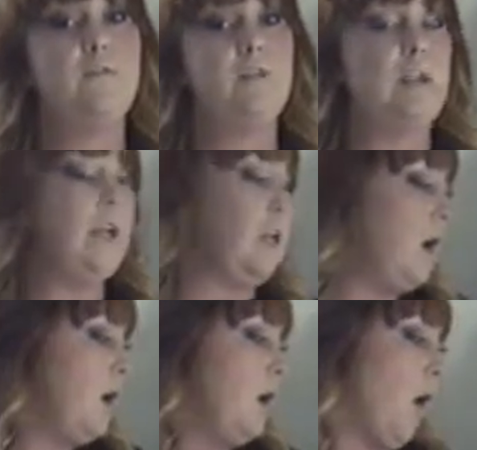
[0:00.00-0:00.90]

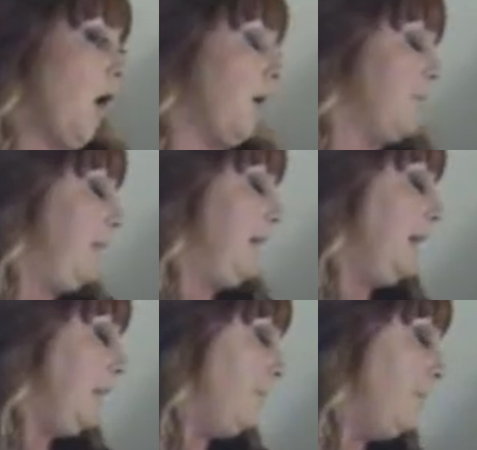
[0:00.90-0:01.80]

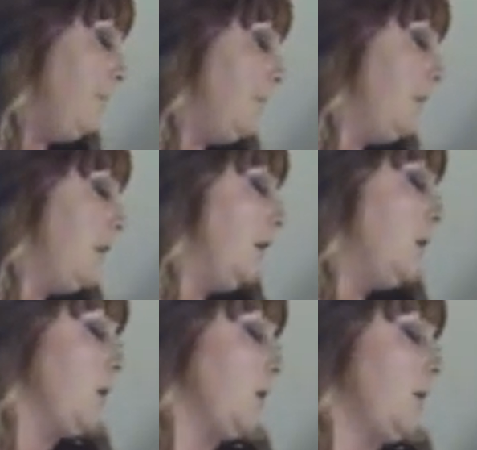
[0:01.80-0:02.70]
VRB.
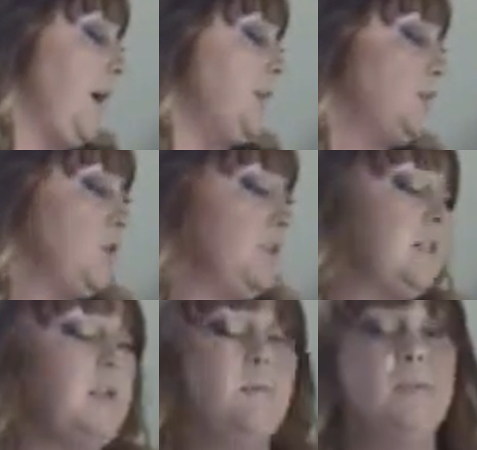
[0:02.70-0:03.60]
Your reds, which is
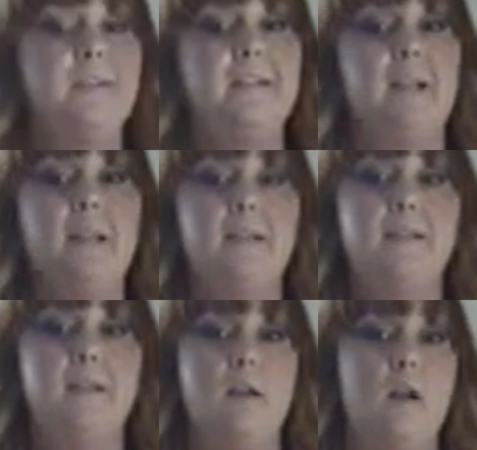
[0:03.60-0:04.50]
a number
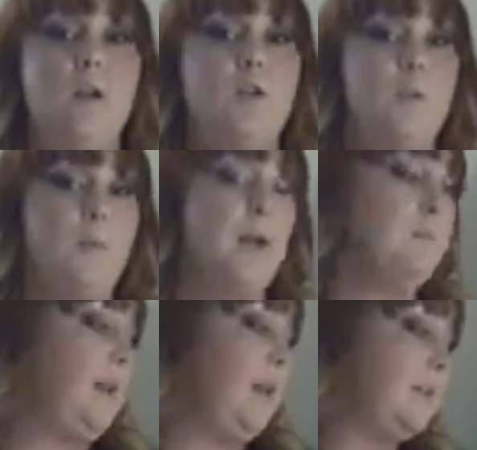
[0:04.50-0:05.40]
6, your red
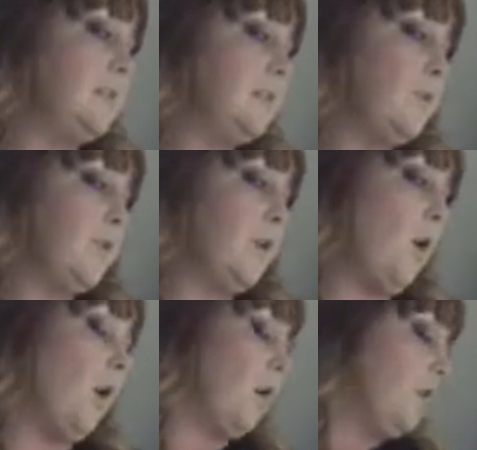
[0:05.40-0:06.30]
base with an
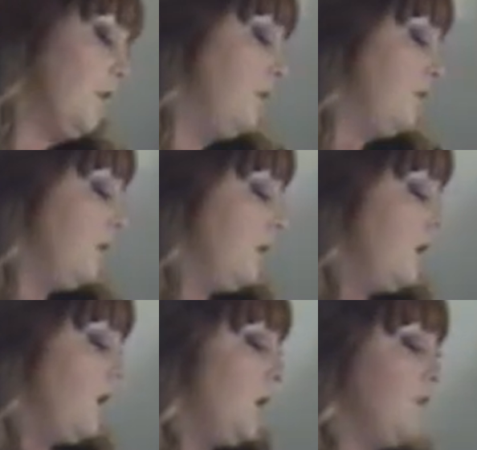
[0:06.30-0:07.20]
R.
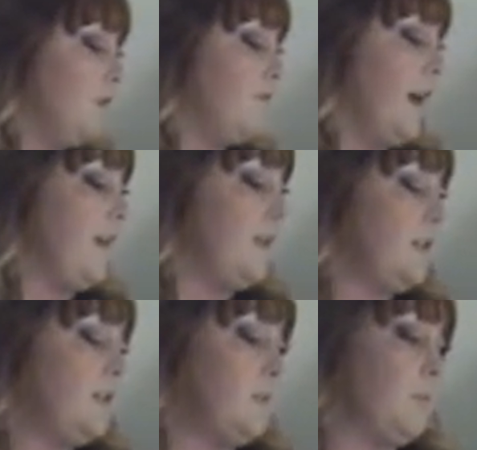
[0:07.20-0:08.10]
Your
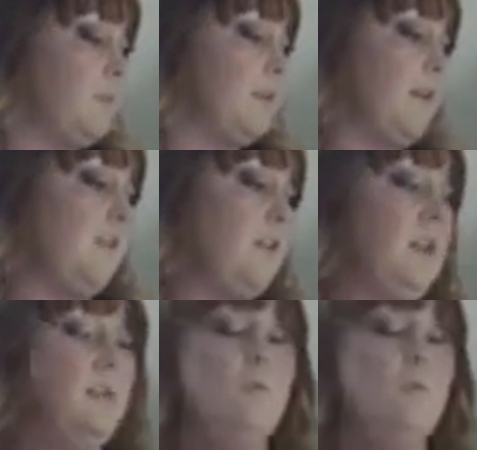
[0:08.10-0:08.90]
violet, number 7,